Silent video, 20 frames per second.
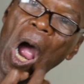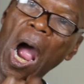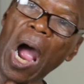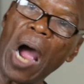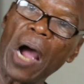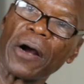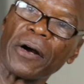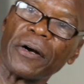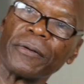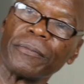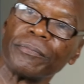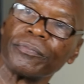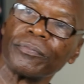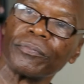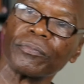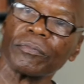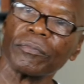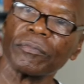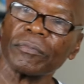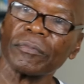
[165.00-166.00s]
Day were
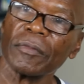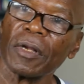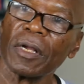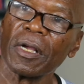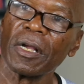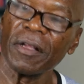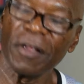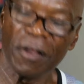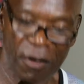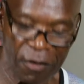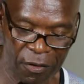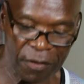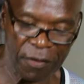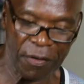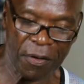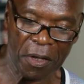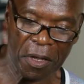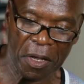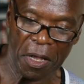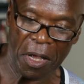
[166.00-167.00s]
very tight. They ran
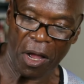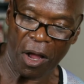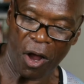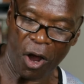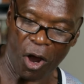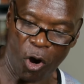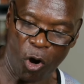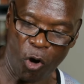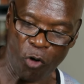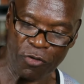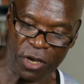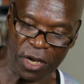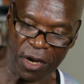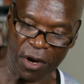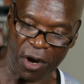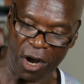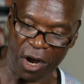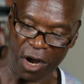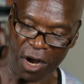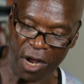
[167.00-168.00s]
together. Oh, yeah.
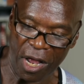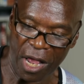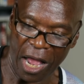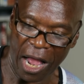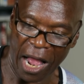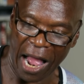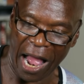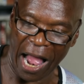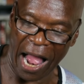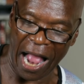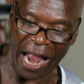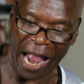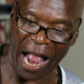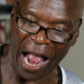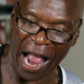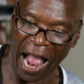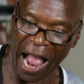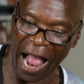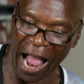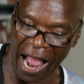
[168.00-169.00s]
Uh, I,
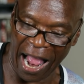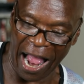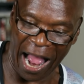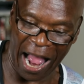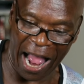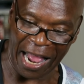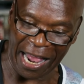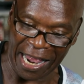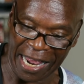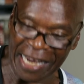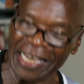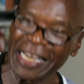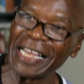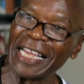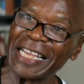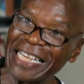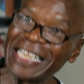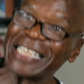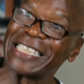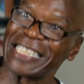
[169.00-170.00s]
I, I, he,
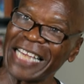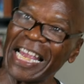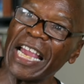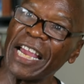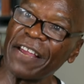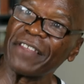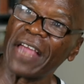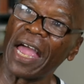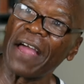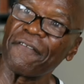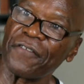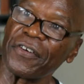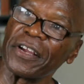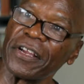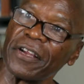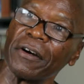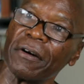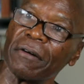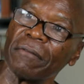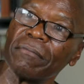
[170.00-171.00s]
he saved that for
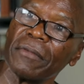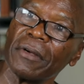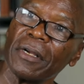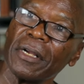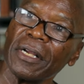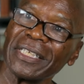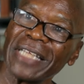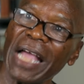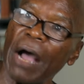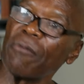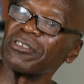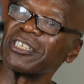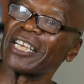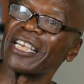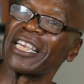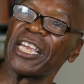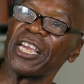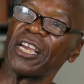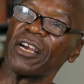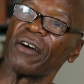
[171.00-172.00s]
him. That was a
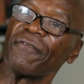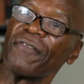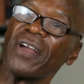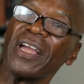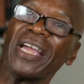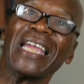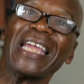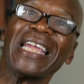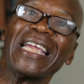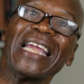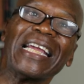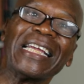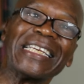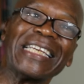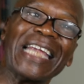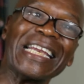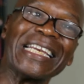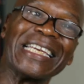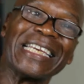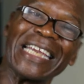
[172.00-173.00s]
gift. He,
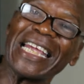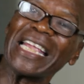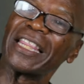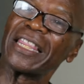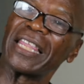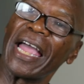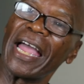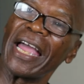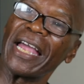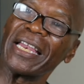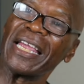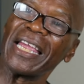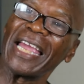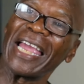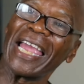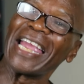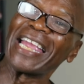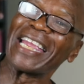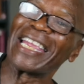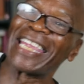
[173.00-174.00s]
they did that
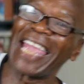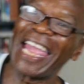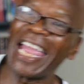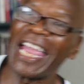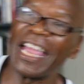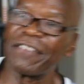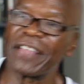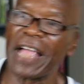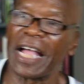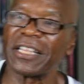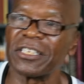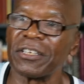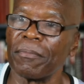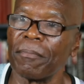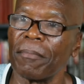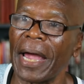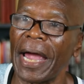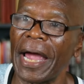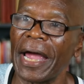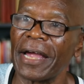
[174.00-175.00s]
and gave that to
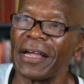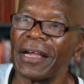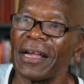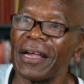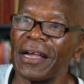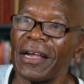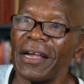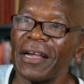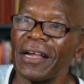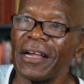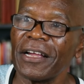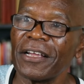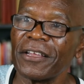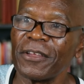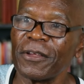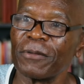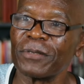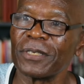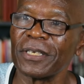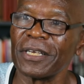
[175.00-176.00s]
Mack.
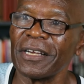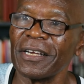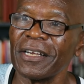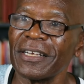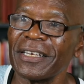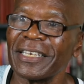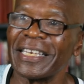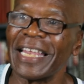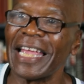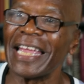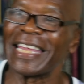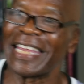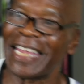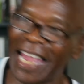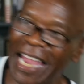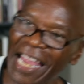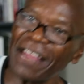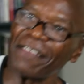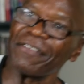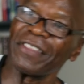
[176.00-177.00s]
You know what I'm saying? They
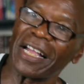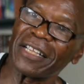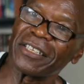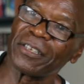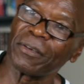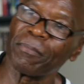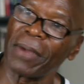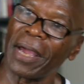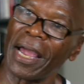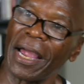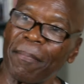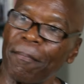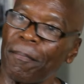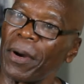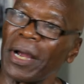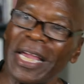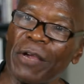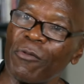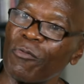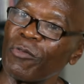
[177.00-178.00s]
gave that to Mack,
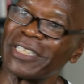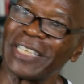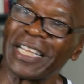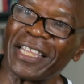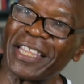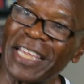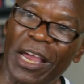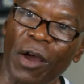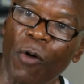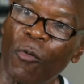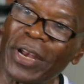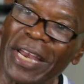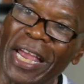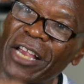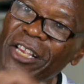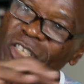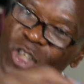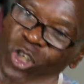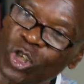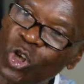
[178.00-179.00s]
but he wasn't there when they
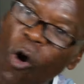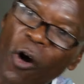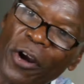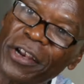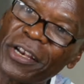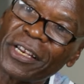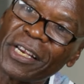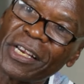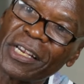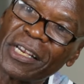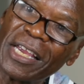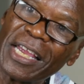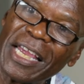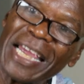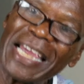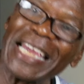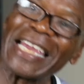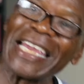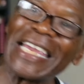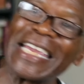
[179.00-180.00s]
started it.
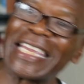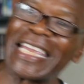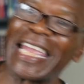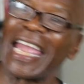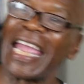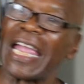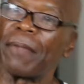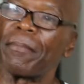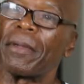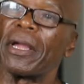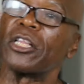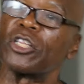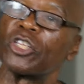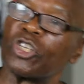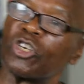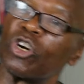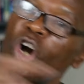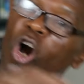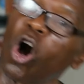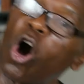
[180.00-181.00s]
He came and
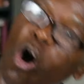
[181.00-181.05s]
took